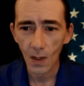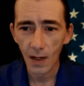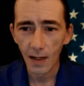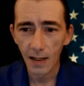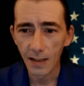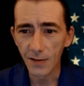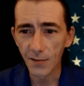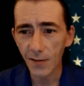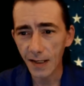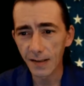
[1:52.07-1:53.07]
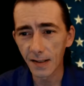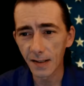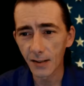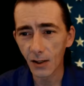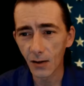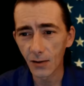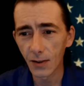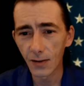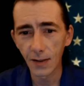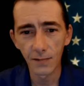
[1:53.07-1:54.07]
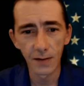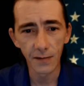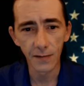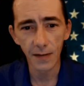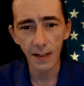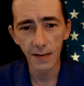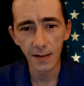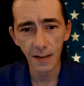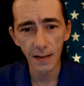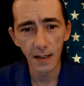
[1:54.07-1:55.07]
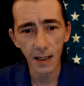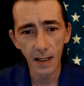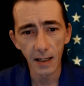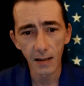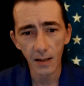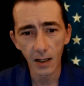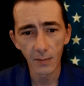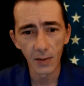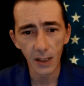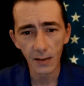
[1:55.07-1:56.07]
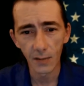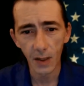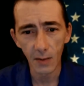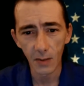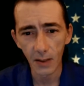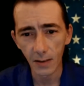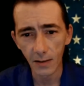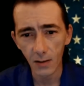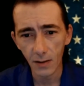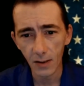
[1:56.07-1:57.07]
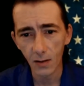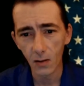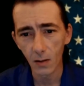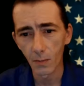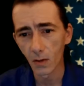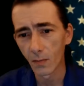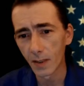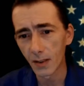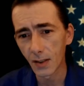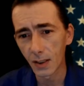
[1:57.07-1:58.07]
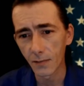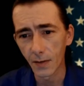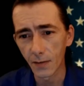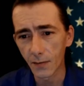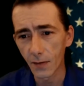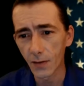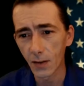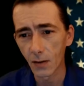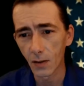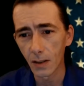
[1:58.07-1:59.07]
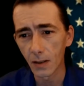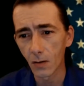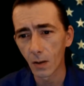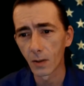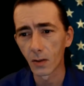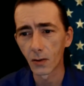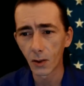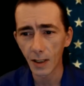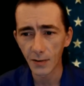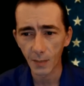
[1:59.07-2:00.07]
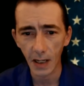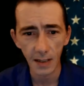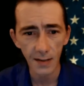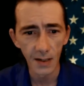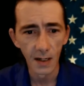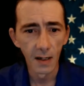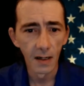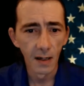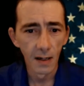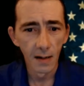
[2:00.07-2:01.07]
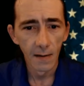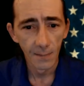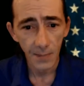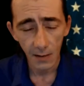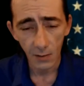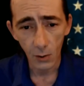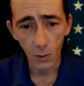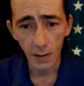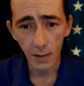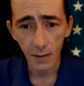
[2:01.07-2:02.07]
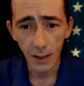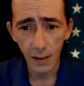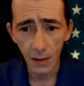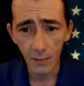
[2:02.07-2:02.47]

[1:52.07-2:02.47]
is facing charges of defacing a object of public interest, criminal mischief in the first degree, criminal trespass, according to the sheriff's